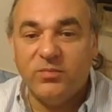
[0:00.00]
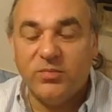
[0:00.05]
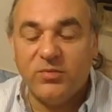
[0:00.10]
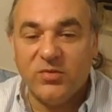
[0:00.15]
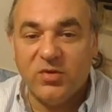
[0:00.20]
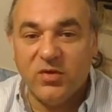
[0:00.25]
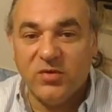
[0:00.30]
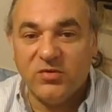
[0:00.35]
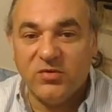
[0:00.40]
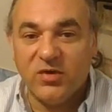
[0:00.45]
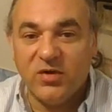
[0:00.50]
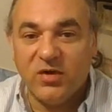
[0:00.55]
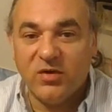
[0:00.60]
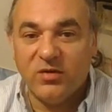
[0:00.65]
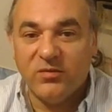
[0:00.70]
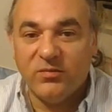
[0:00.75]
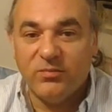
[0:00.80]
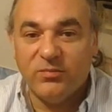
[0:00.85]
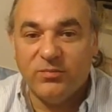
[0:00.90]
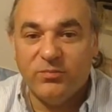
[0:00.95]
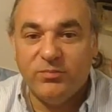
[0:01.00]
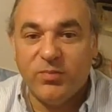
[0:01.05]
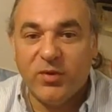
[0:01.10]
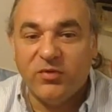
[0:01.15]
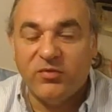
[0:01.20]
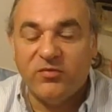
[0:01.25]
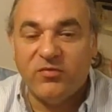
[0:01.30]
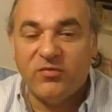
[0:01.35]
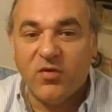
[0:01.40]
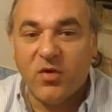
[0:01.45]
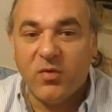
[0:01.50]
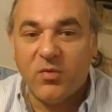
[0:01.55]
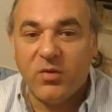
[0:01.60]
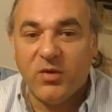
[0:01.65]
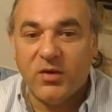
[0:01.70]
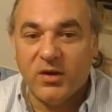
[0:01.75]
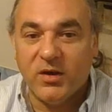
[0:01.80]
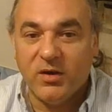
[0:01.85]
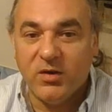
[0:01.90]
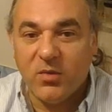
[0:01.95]
toes are both
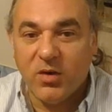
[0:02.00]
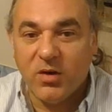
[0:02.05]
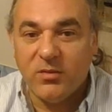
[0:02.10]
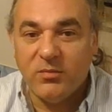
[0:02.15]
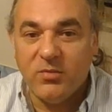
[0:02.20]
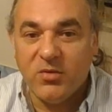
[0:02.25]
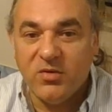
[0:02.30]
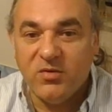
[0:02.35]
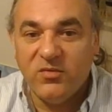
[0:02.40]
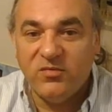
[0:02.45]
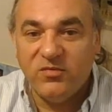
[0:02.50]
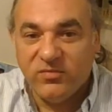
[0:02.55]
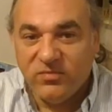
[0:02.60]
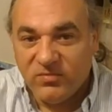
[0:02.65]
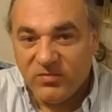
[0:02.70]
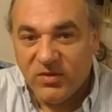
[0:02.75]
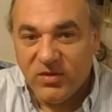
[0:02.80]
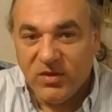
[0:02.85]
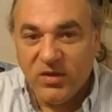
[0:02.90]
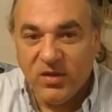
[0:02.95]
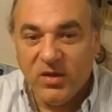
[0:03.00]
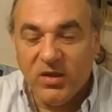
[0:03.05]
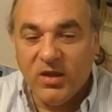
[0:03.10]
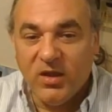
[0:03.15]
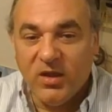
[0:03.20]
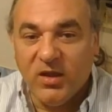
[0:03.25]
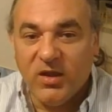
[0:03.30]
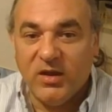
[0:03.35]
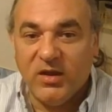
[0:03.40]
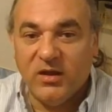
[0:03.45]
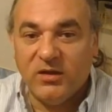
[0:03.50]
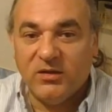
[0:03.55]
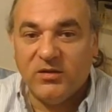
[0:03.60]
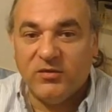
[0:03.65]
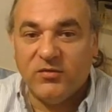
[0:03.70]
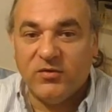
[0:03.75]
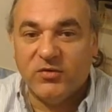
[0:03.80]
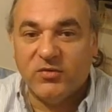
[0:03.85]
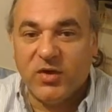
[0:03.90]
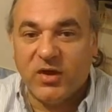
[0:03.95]
forward and you want to move in a
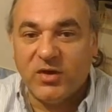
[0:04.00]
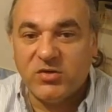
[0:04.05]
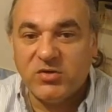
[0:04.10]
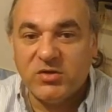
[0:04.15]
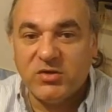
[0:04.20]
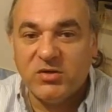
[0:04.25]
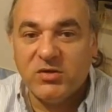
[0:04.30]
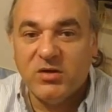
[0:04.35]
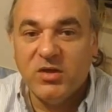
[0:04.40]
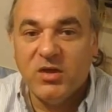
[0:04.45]
different direction.